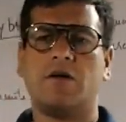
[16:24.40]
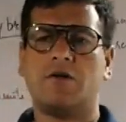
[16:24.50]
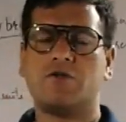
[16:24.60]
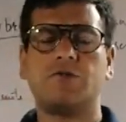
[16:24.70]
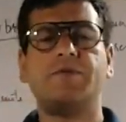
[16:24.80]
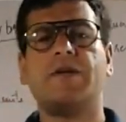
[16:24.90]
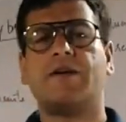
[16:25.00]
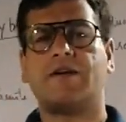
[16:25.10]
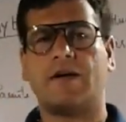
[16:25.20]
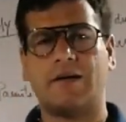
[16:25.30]

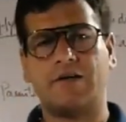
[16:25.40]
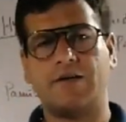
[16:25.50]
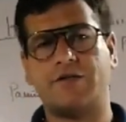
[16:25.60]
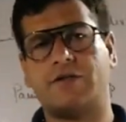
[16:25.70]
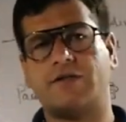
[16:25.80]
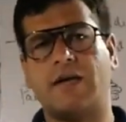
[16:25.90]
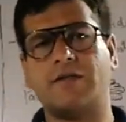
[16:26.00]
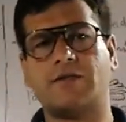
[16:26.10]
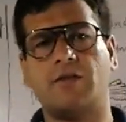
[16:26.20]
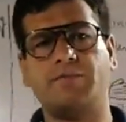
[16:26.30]
superior characteristics
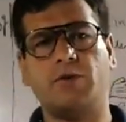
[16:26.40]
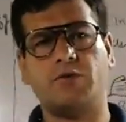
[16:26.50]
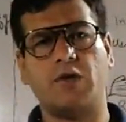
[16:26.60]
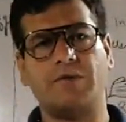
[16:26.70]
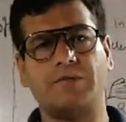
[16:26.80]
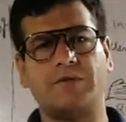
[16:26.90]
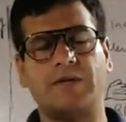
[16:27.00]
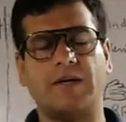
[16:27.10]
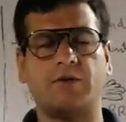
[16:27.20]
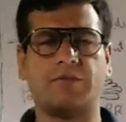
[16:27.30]
as compared to
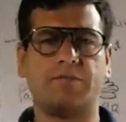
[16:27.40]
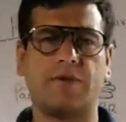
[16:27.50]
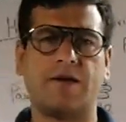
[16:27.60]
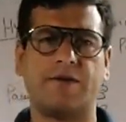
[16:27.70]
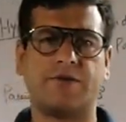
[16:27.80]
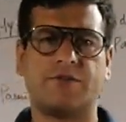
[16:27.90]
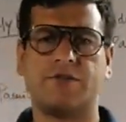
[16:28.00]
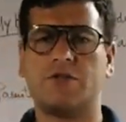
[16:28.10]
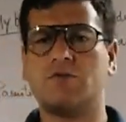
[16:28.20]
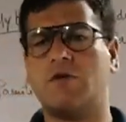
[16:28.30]
that of the parents.
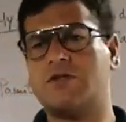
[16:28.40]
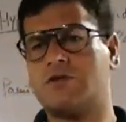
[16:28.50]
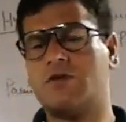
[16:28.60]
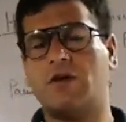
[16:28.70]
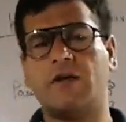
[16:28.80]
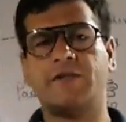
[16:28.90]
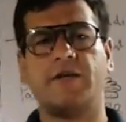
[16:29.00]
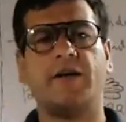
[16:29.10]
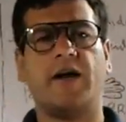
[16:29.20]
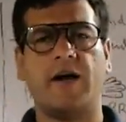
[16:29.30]
This is what is called as
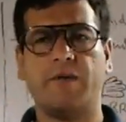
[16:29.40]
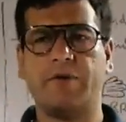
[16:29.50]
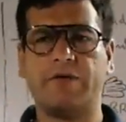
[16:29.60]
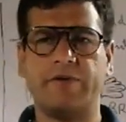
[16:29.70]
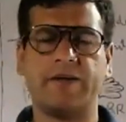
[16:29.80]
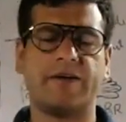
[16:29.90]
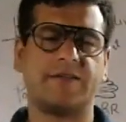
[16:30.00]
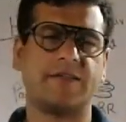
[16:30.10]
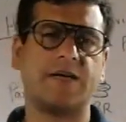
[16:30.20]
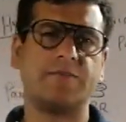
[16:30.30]
hybrid vigor.
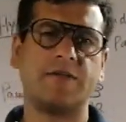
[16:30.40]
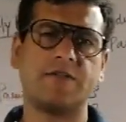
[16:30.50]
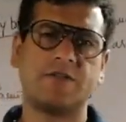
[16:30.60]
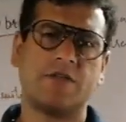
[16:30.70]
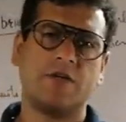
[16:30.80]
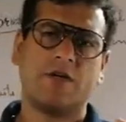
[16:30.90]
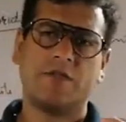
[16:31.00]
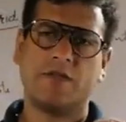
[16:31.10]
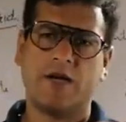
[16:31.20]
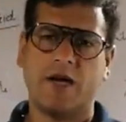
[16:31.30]
That means
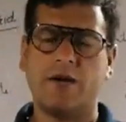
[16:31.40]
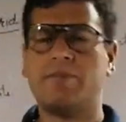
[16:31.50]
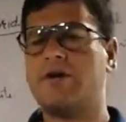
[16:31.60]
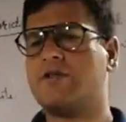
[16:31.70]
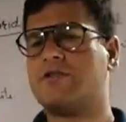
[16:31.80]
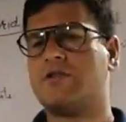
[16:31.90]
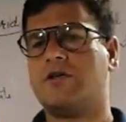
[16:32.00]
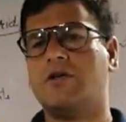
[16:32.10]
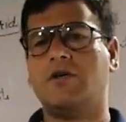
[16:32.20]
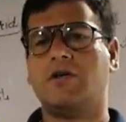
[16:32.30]
the hybrid
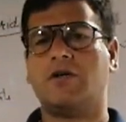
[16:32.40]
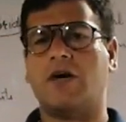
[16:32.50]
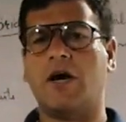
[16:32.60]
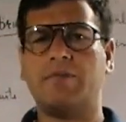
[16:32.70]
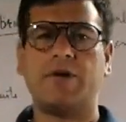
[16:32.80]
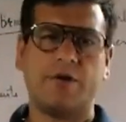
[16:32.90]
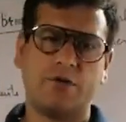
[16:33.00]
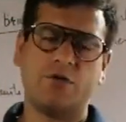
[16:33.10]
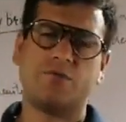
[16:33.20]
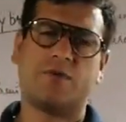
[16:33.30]

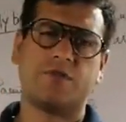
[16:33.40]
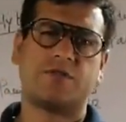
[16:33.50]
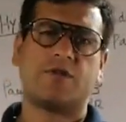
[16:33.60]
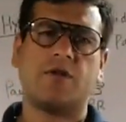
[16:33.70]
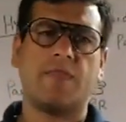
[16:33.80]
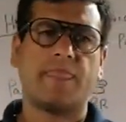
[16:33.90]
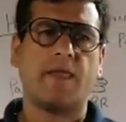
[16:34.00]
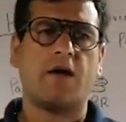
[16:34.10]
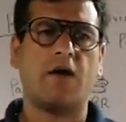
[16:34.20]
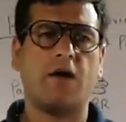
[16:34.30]
individuals
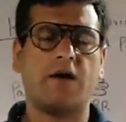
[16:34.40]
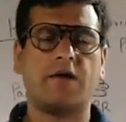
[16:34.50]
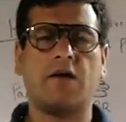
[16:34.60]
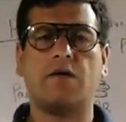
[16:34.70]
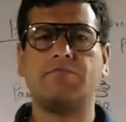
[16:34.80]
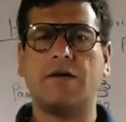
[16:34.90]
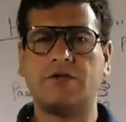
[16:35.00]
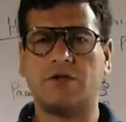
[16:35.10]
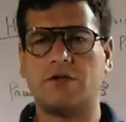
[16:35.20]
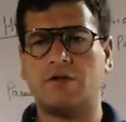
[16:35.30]
are
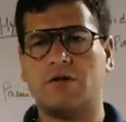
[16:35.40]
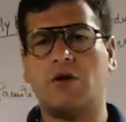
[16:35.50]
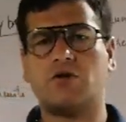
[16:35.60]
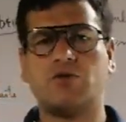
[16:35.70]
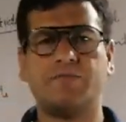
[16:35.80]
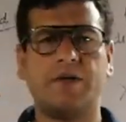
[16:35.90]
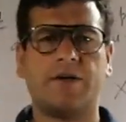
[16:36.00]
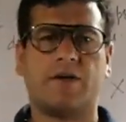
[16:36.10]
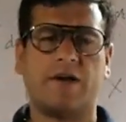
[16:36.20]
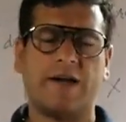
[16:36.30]
better or
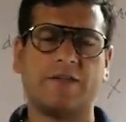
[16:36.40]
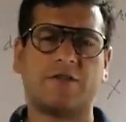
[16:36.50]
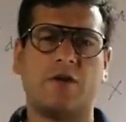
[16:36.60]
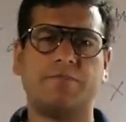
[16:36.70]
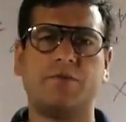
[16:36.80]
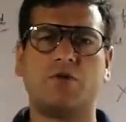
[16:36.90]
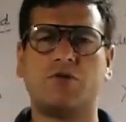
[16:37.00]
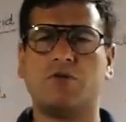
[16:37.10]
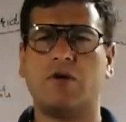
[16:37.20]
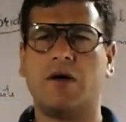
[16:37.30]
superior as compared to